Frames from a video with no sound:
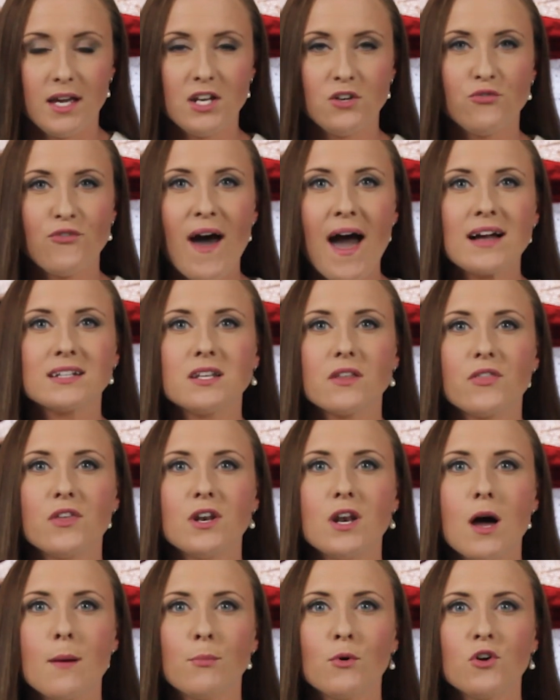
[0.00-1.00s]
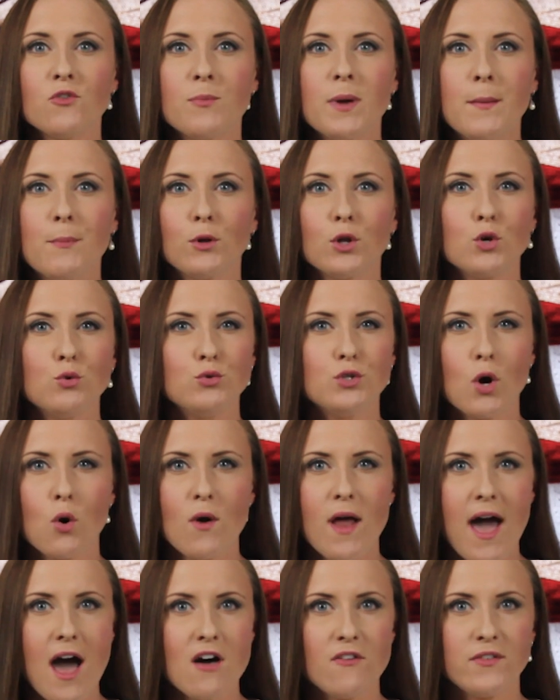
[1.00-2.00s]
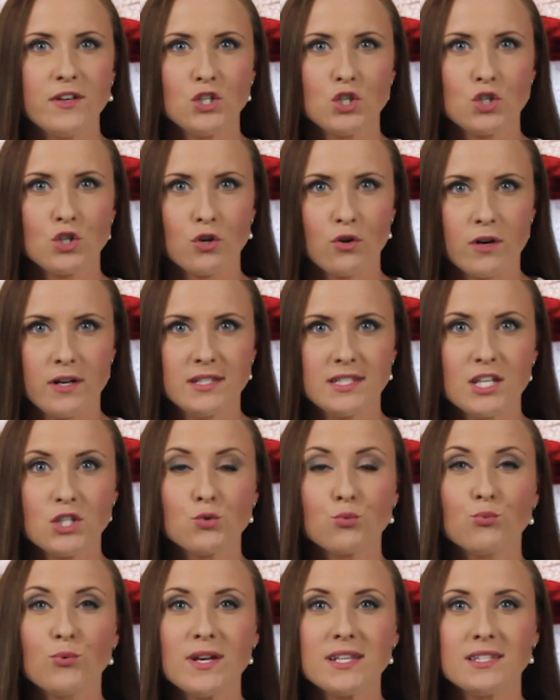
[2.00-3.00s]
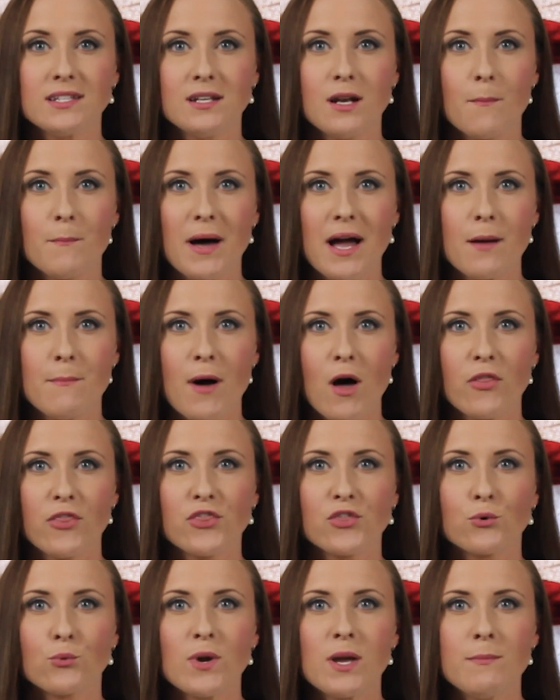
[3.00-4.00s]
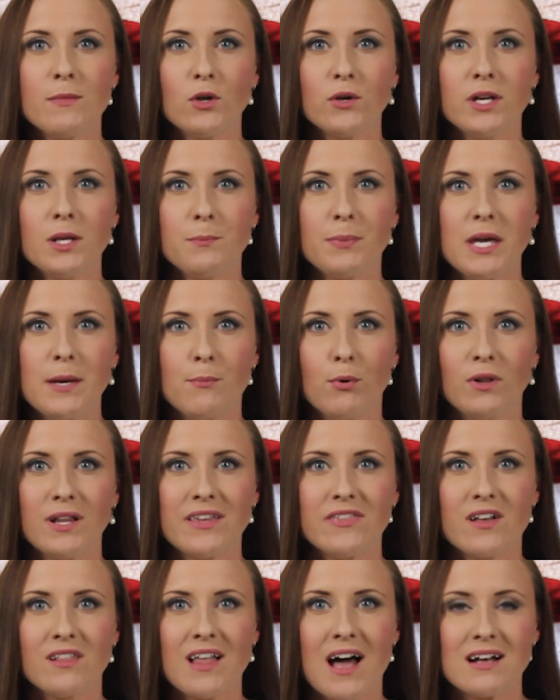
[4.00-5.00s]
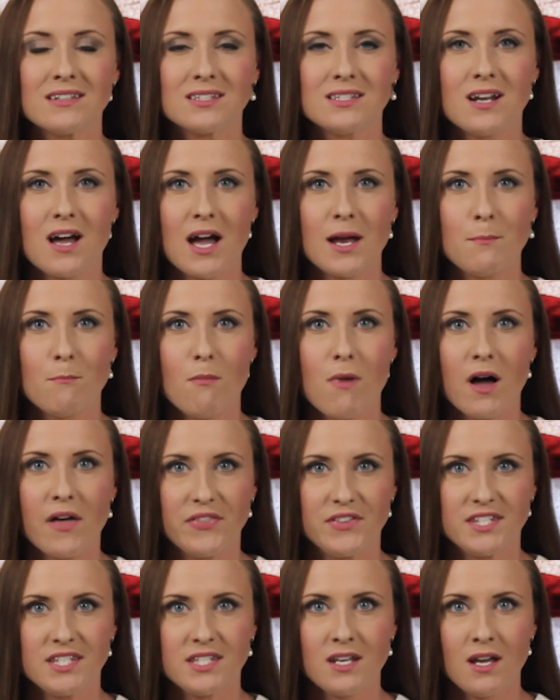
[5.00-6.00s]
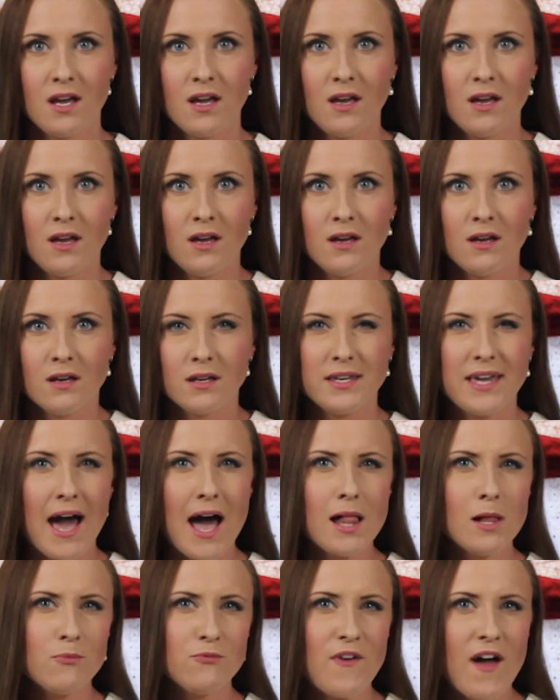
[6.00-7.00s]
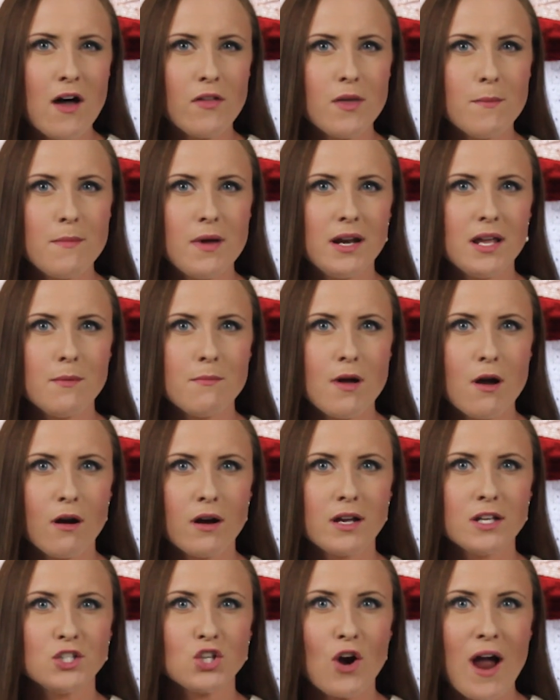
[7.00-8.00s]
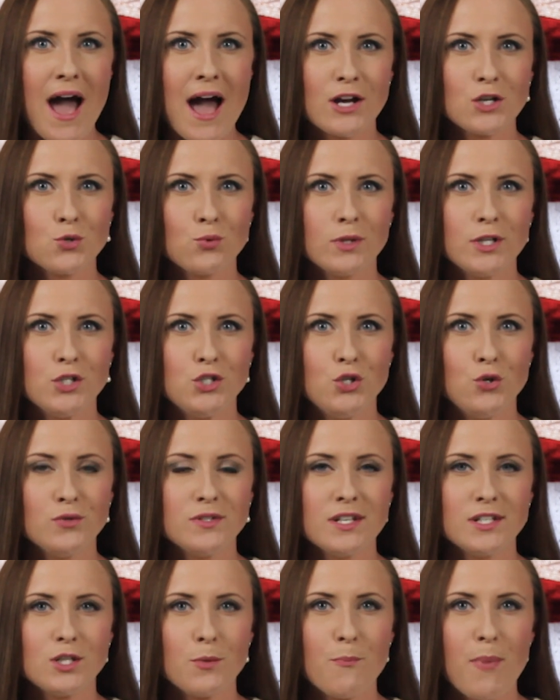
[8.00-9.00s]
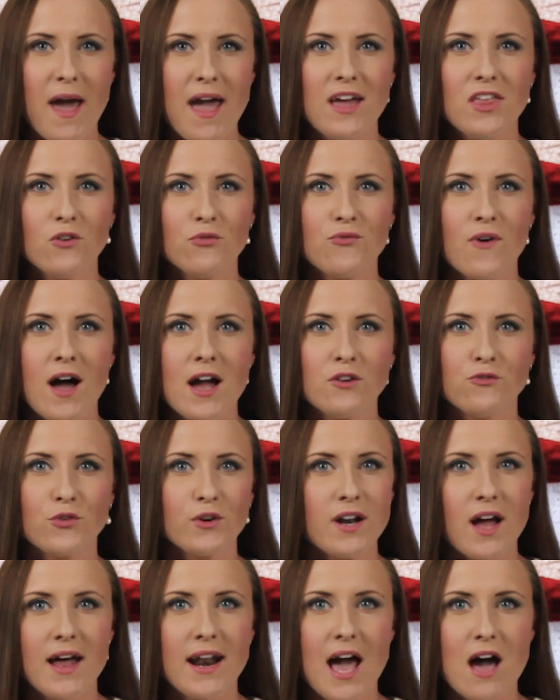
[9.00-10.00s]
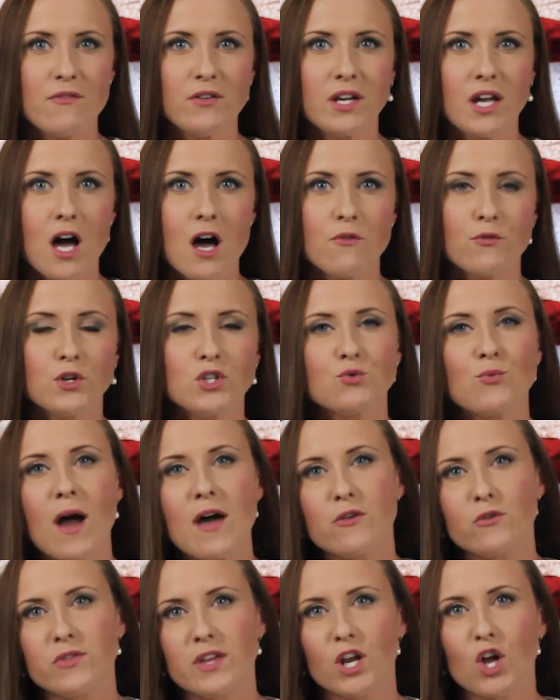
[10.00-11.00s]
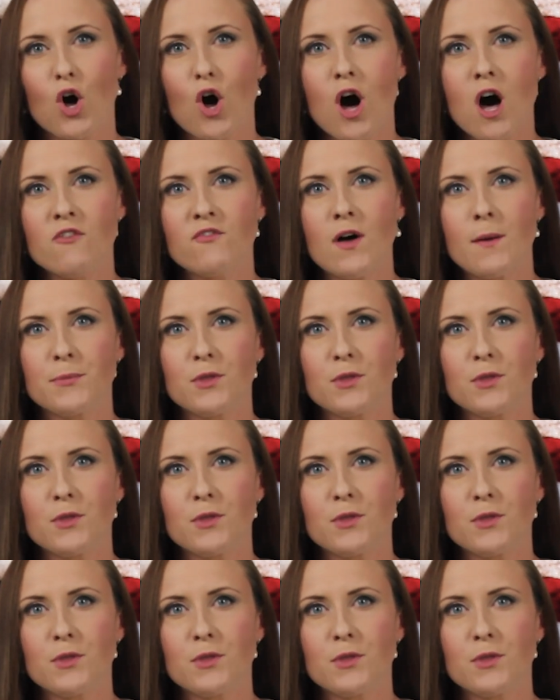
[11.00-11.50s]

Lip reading: In fact, the number of people who don't have insurance has risen by about 3 million people in the last 9 months. Gallup found that many Americans are actually choosing to pay the fine for not having coverage rather than cough